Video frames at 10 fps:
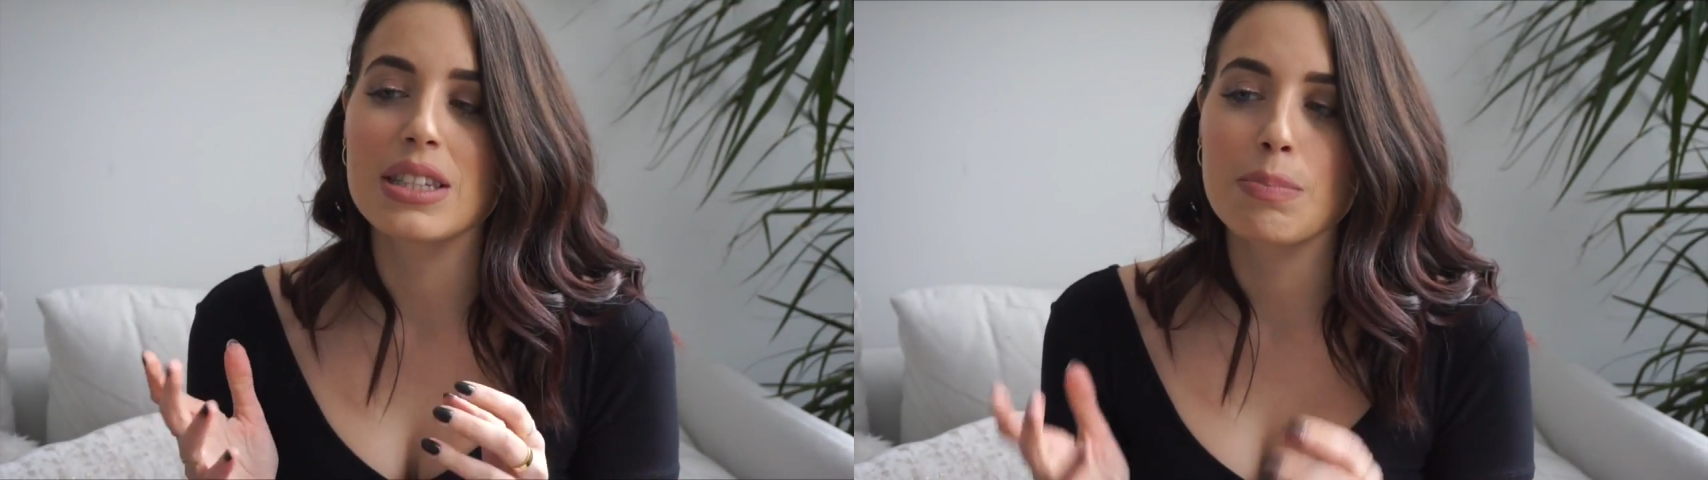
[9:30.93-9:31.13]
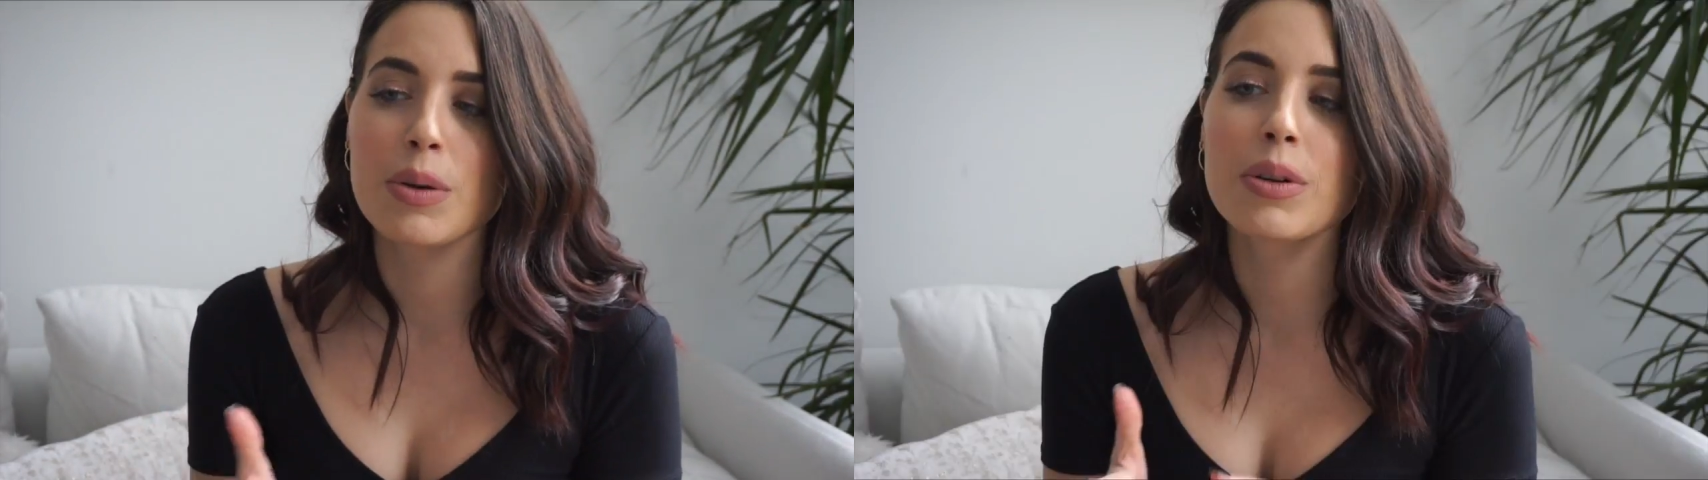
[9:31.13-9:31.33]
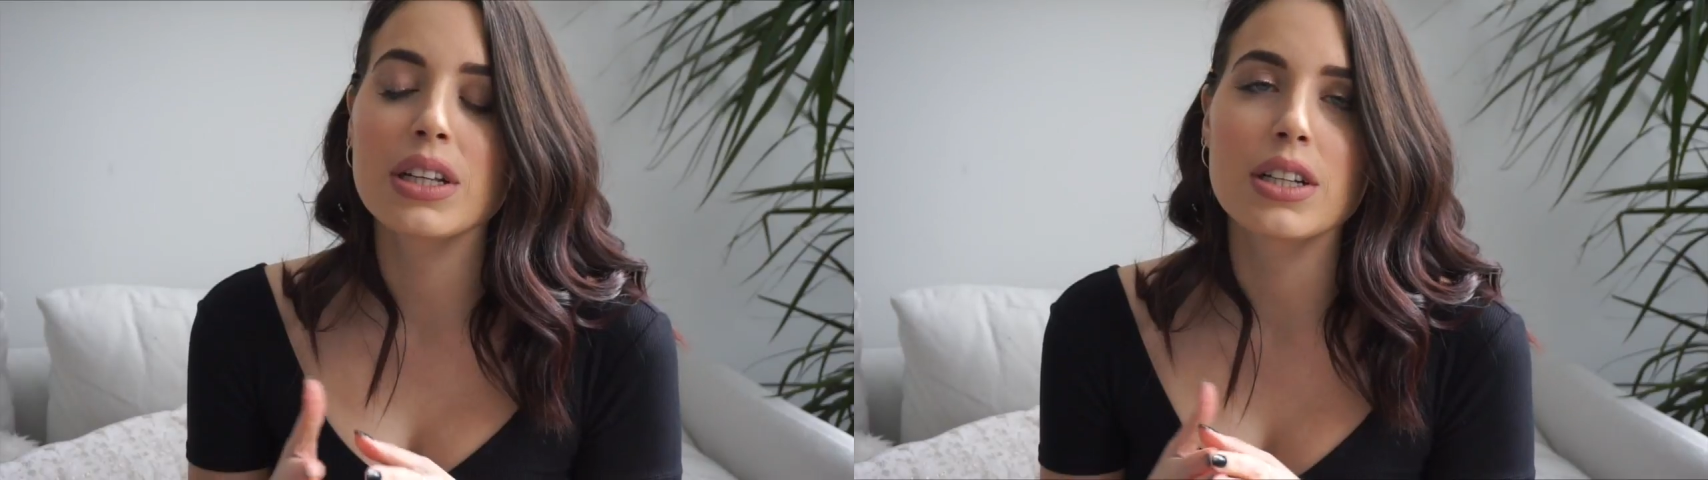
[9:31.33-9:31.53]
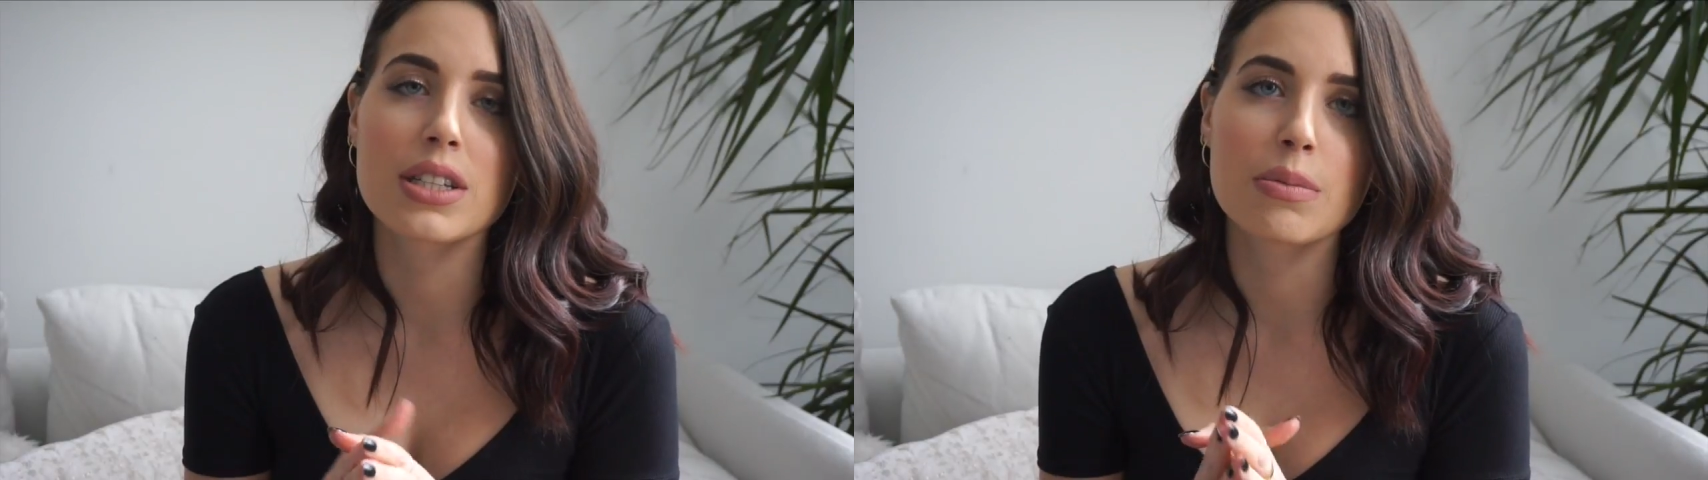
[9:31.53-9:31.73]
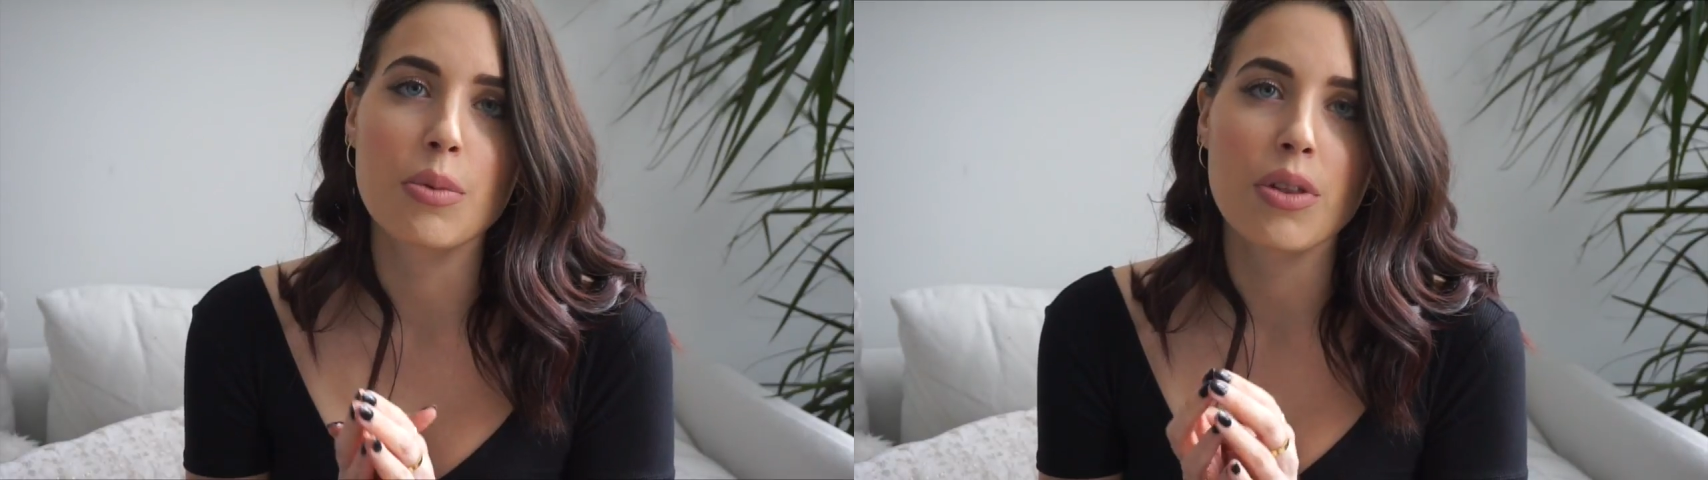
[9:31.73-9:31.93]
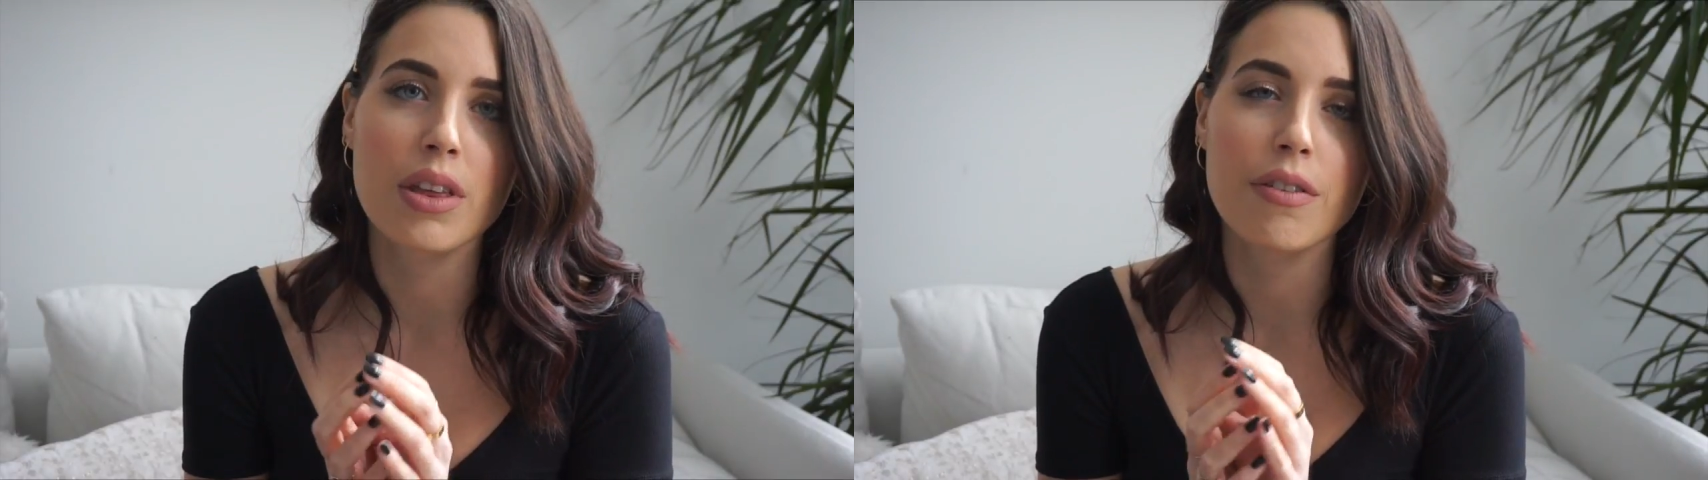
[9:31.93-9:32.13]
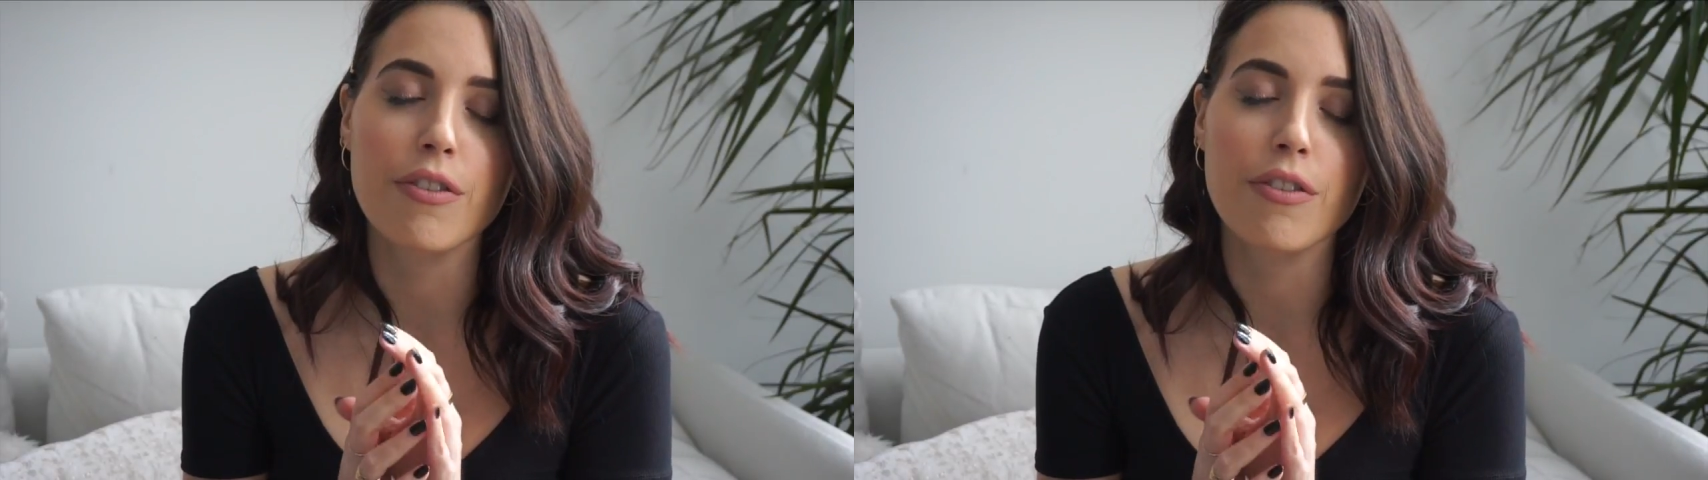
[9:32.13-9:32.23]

spirulina smoothie